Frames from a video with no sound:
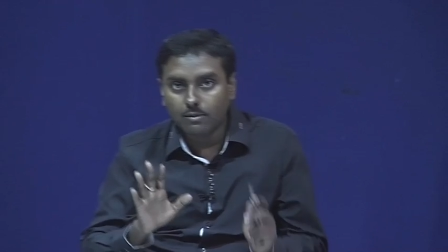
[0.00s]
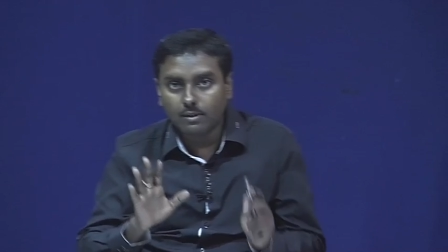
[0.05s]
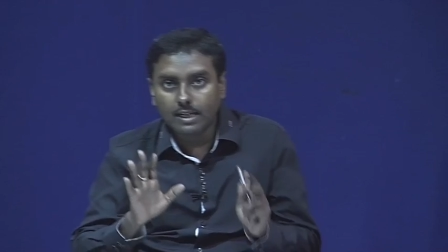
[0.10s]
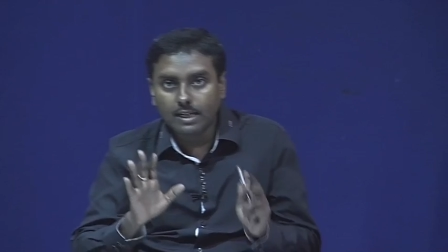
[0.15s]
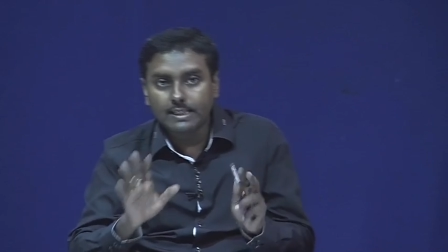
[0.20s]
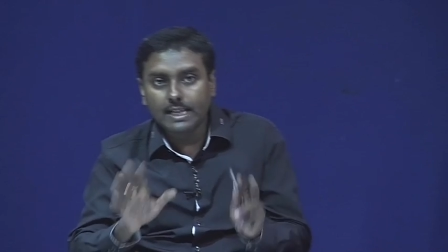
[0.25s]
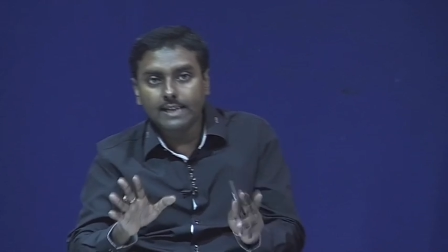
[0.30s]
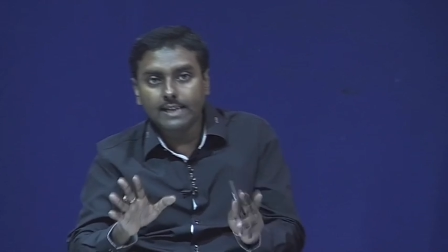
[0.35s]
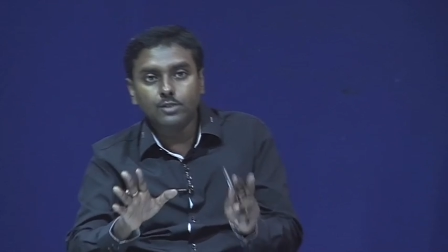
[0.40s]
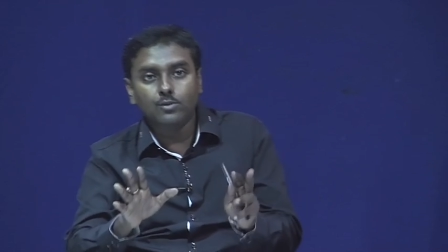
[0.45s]

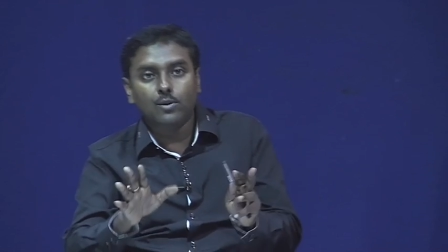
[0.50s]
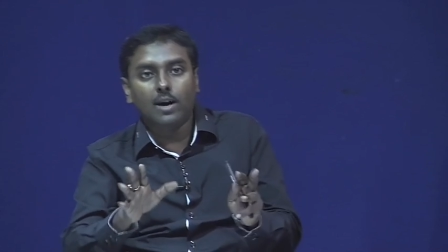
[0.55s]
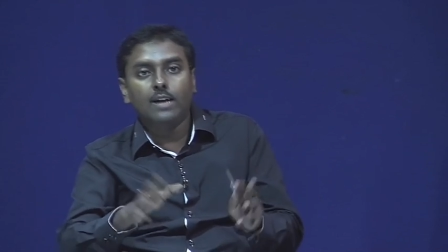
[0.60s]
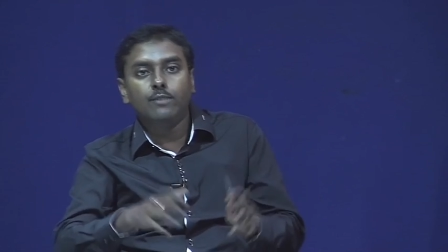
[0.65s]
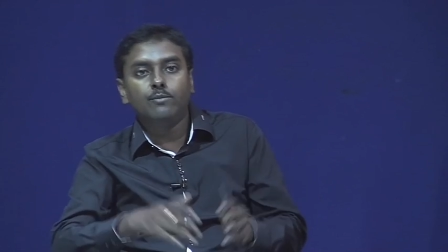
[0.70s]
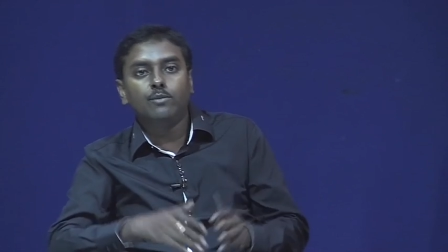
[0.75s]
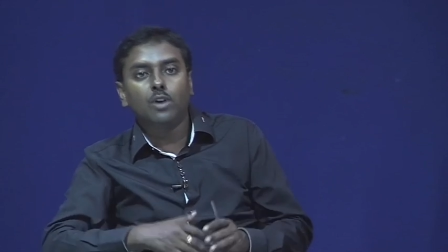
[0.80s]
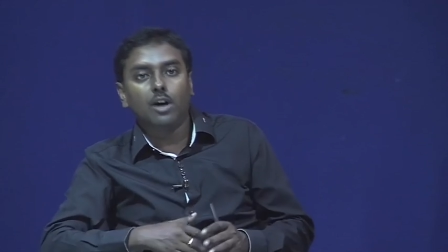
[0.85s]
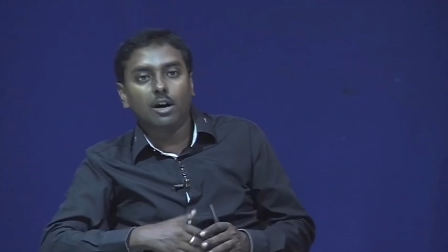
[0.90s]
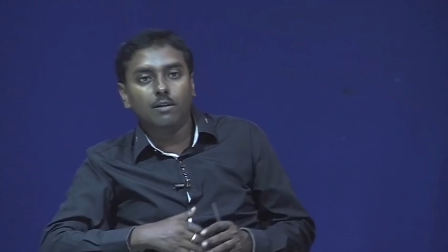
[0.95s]
That is why
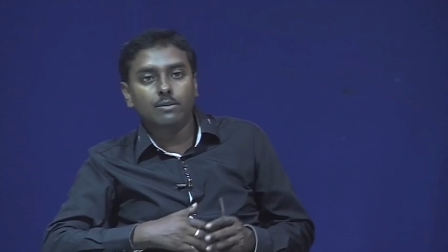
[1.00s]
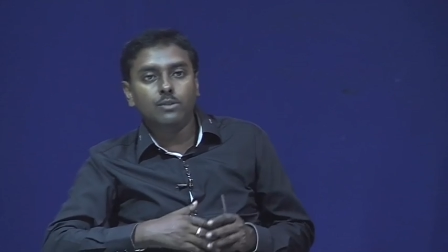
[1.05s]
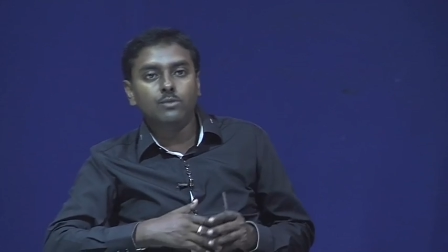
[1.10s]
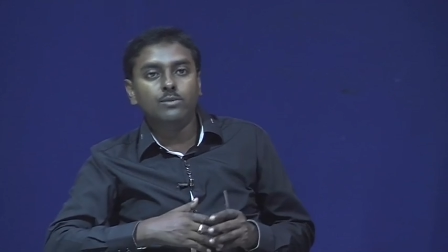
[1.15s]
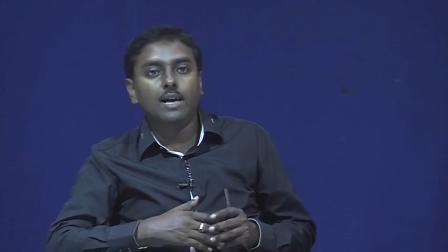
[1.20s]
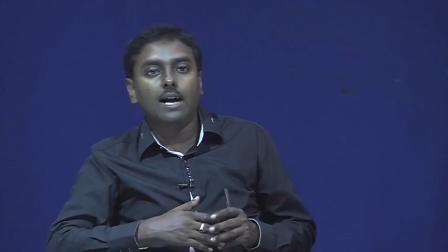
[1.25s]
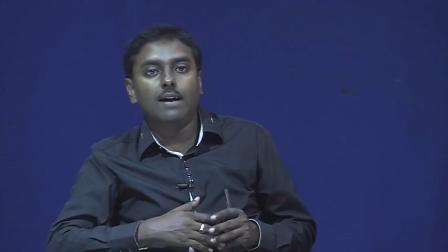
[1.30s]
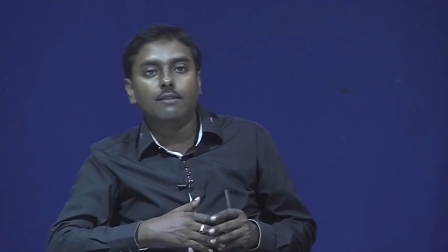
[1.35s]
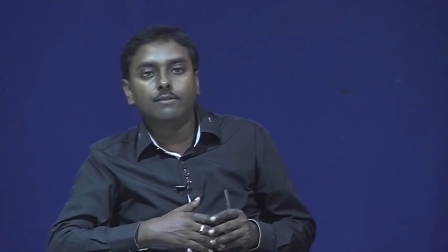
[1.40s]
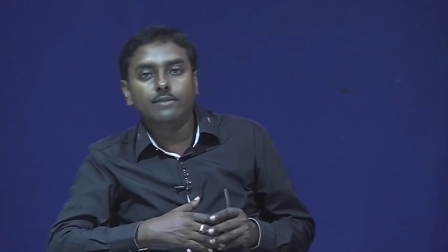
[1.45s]
probably
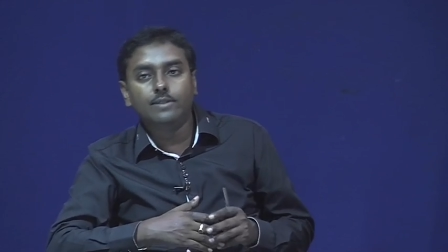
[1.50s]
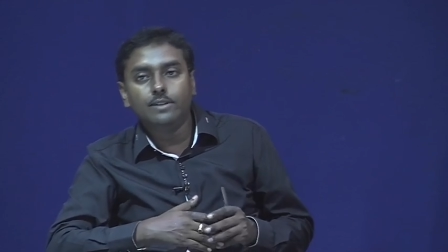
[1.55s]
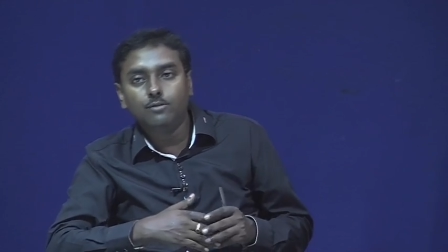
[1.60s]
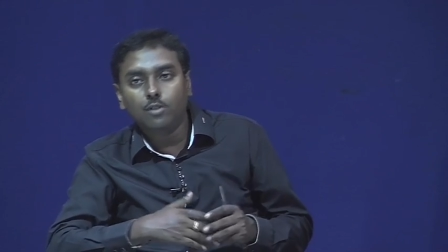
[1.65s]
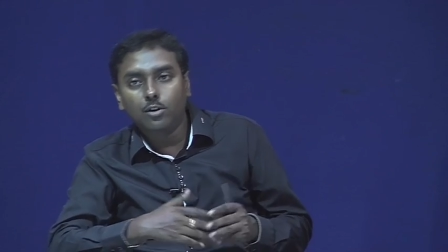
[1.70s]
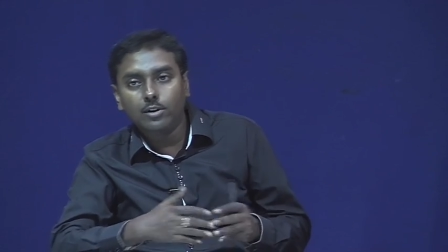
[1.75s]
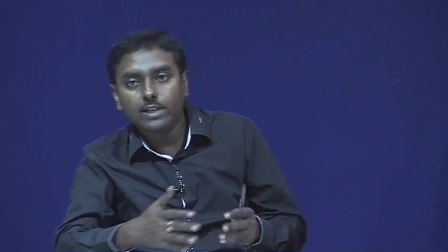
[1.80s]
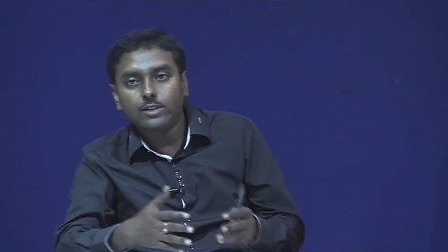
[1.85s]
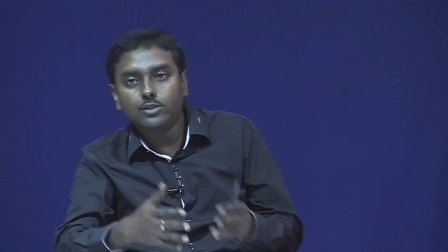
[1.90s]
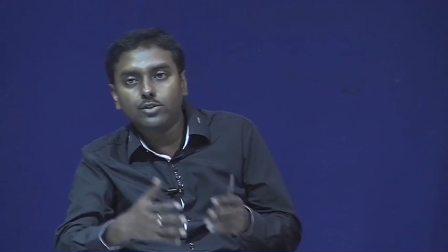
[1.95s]
we have
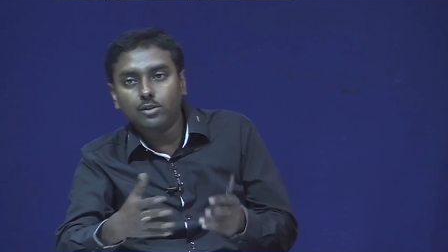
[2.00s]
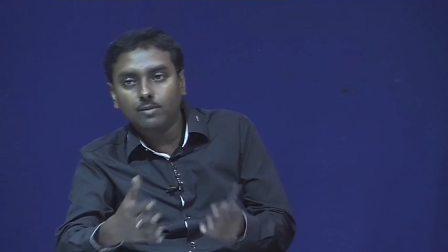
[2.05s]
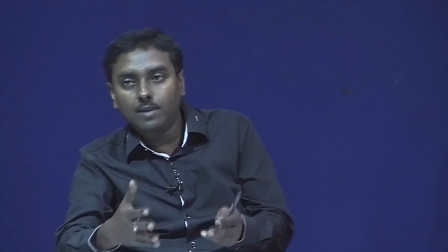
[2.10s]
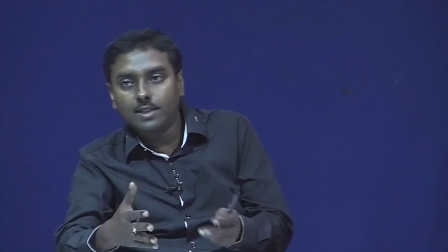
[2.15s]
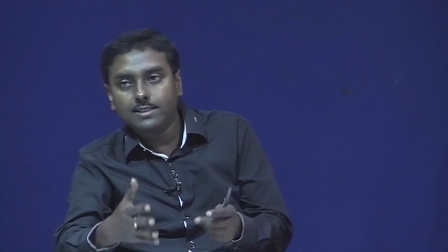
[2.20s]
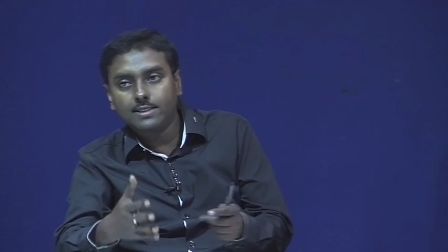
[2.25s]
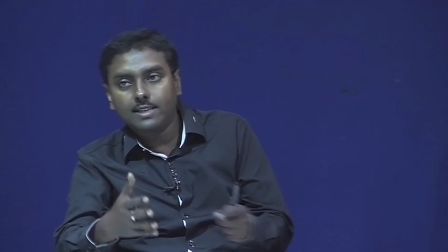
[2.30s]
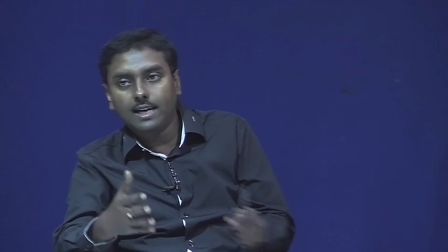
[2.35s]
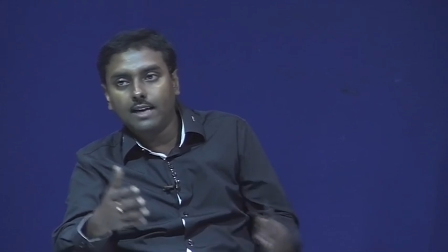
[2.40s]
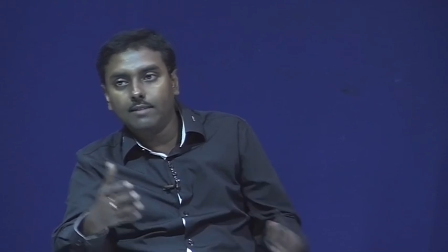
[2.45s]
devoted so
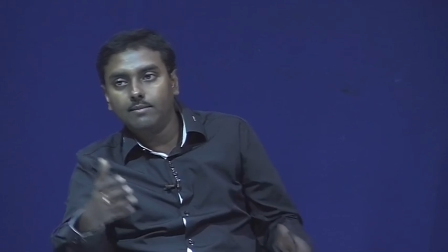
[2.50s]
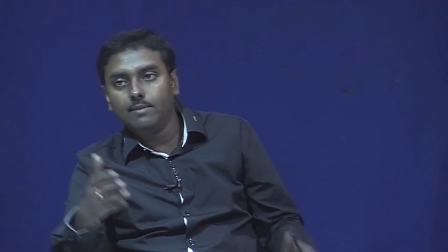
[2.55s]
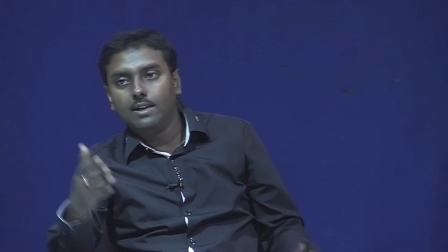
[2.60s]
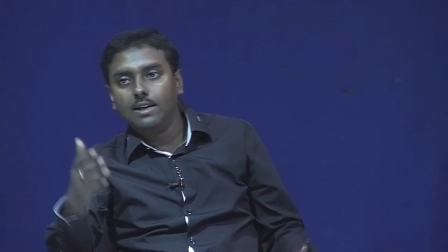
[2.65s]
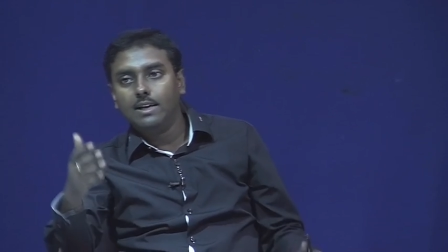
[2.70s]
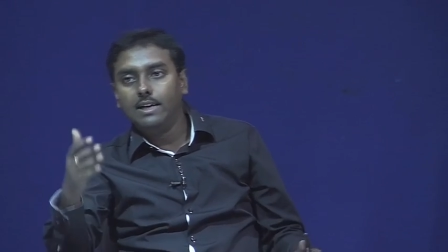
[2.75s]
much time